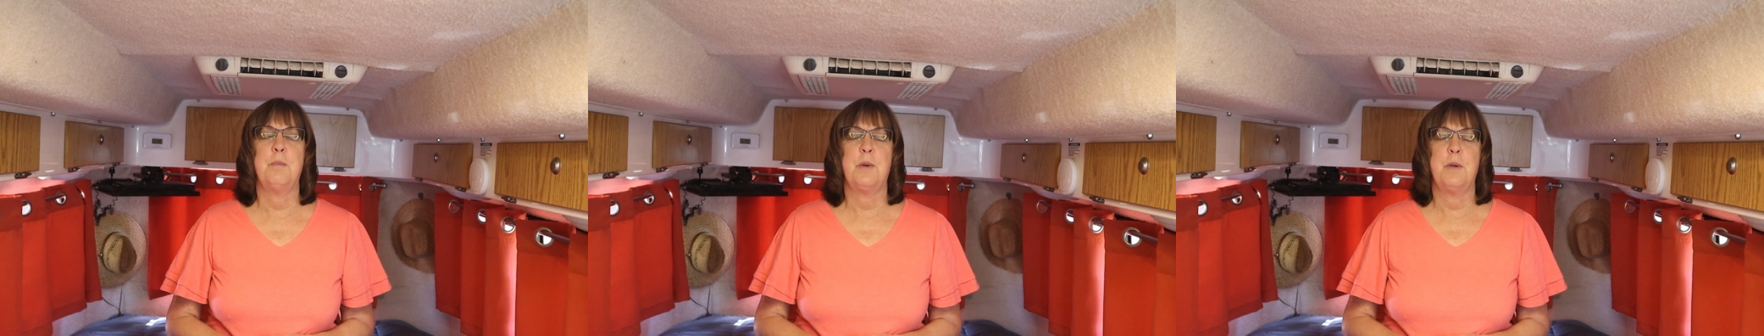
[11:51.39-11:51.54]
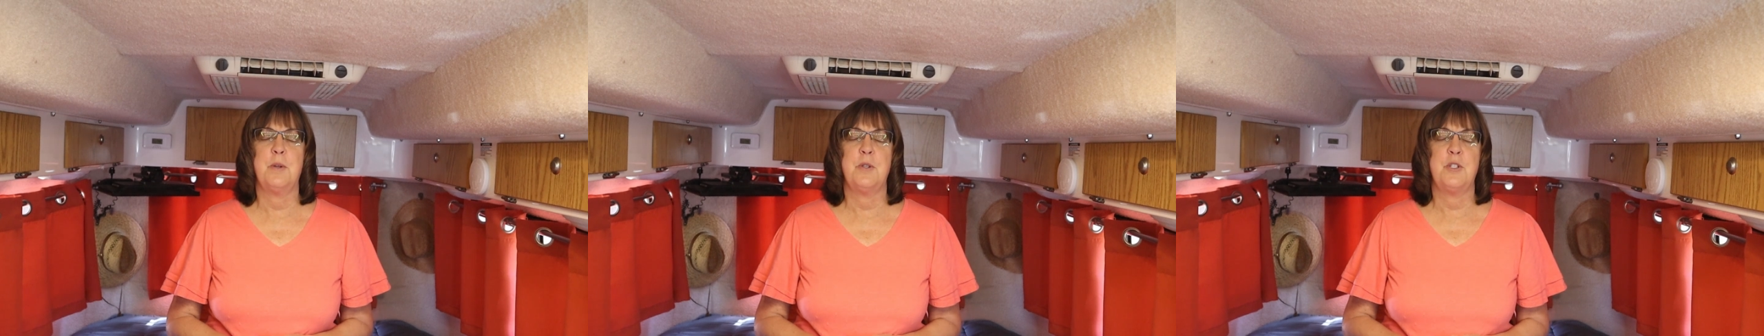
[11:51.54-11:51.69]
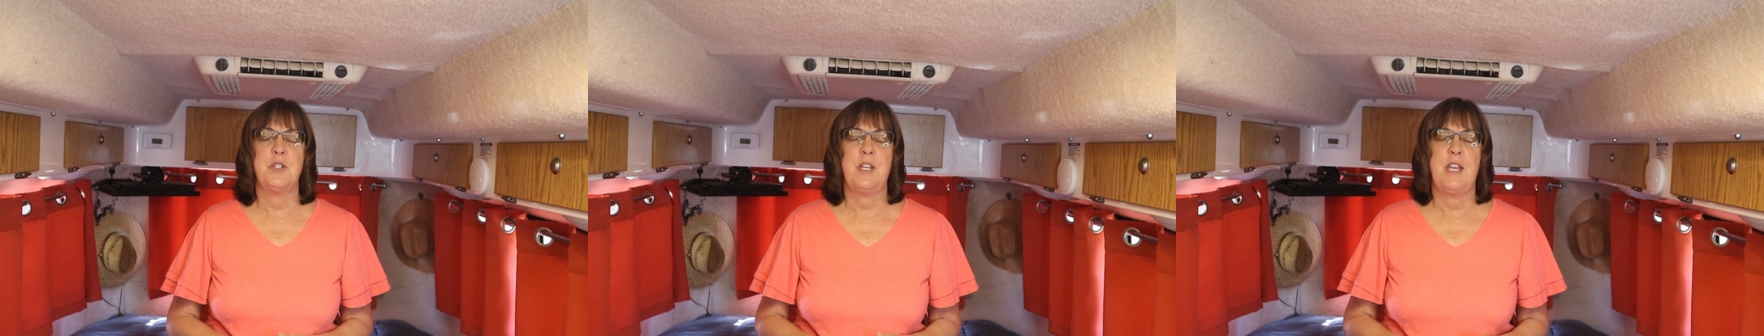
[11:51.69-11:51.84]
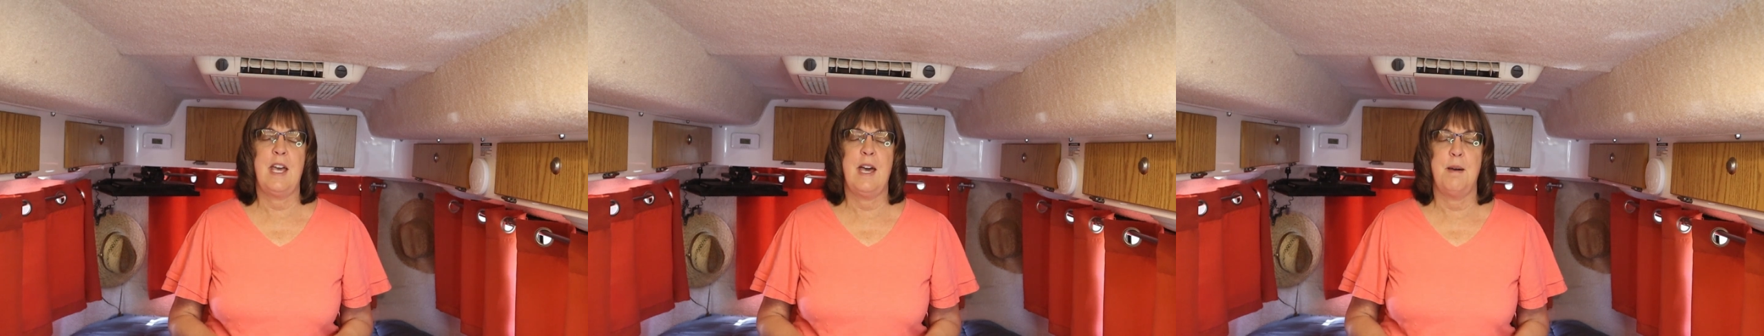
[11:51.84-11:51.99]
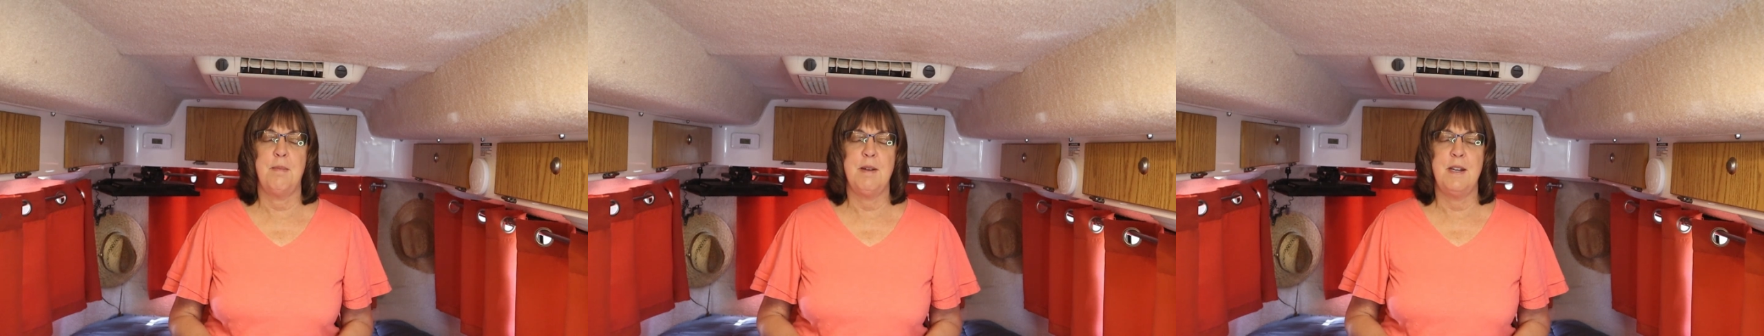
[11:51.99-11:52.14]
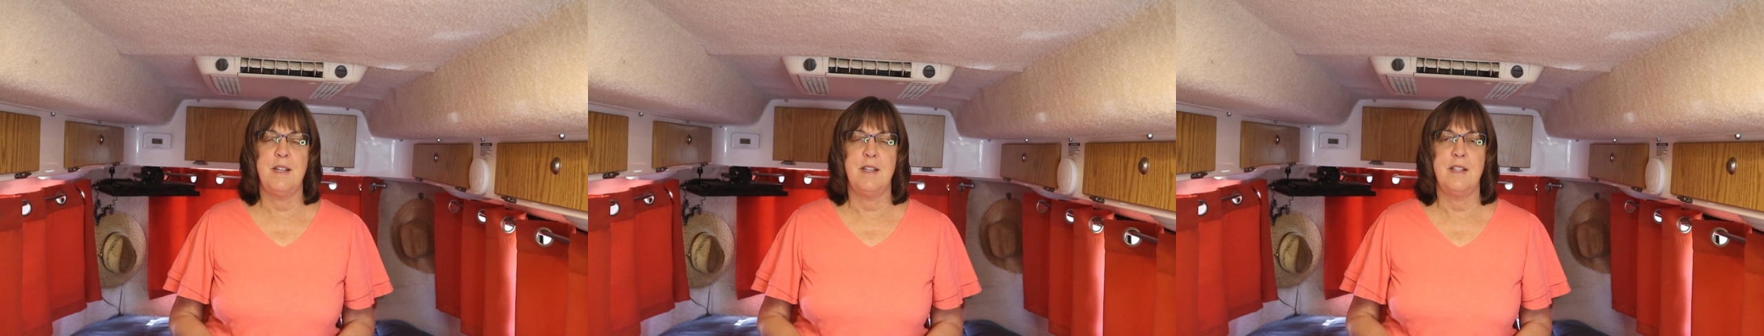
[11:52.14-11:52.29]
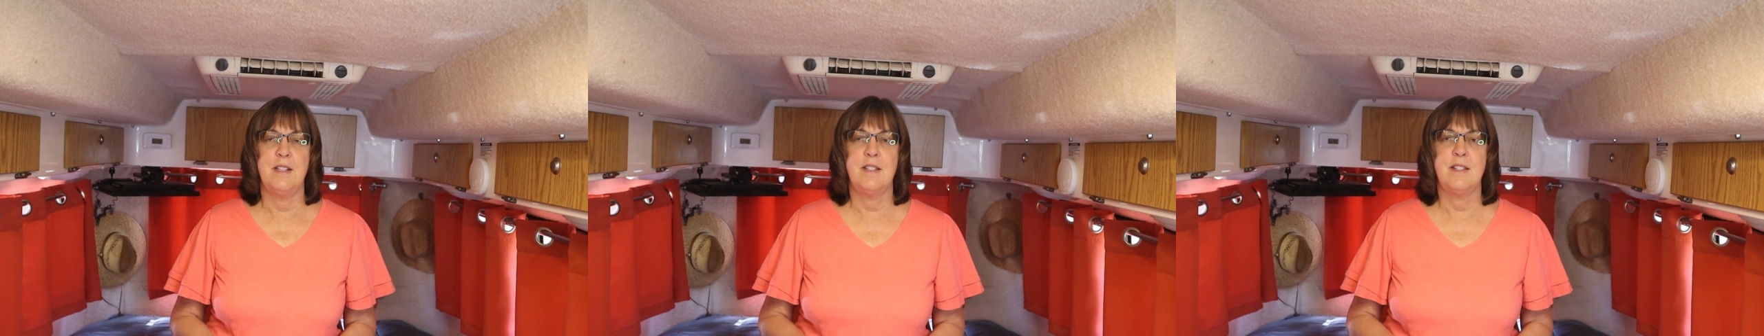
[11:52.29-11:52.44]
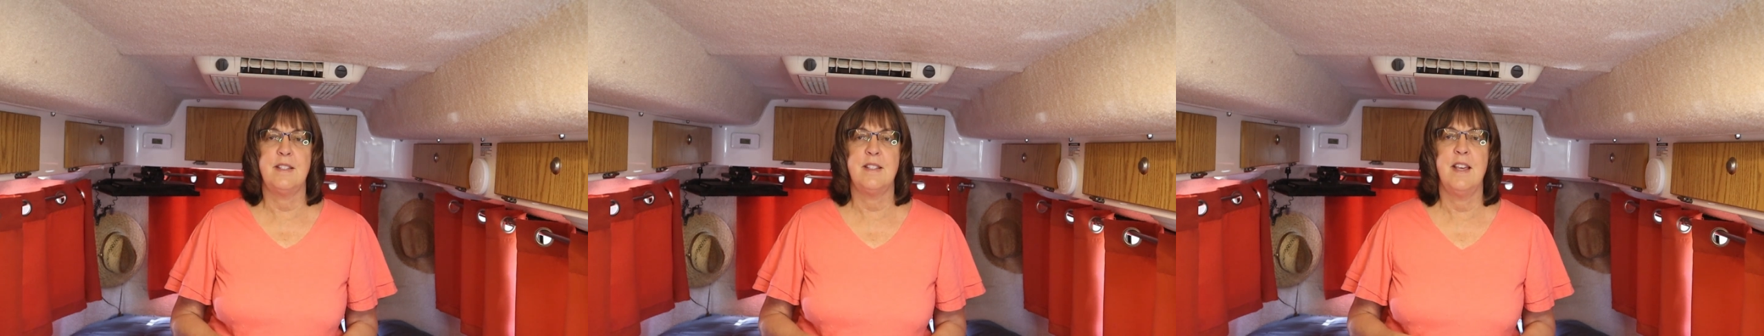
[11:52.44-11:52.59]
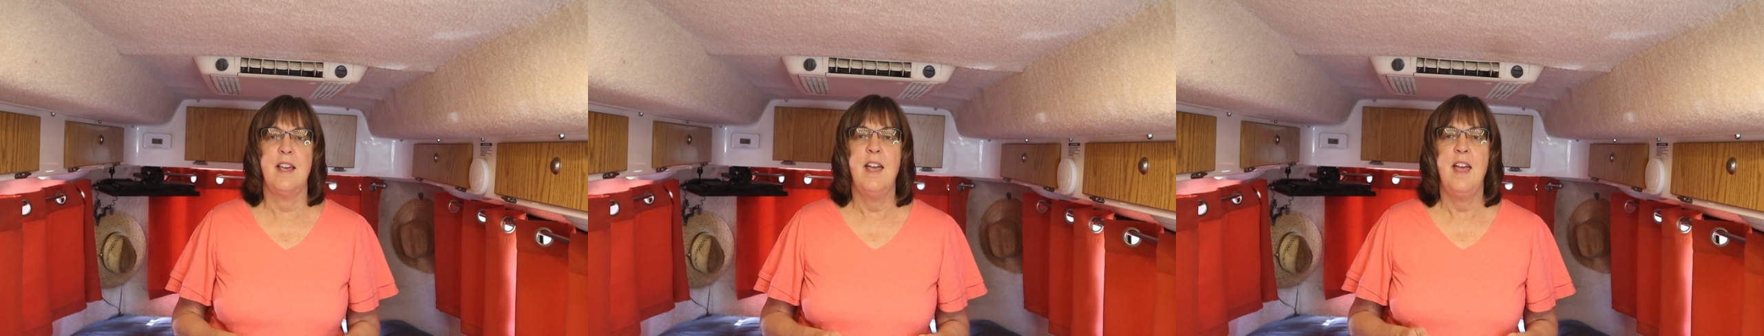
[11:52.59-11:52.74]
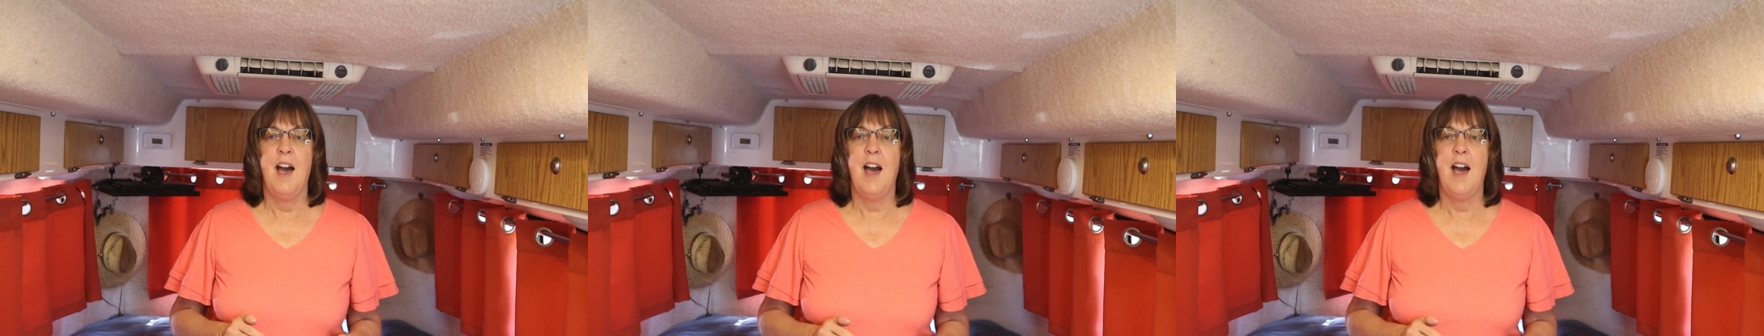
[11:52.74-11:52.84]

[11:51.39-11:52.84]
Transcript: birch cabinets.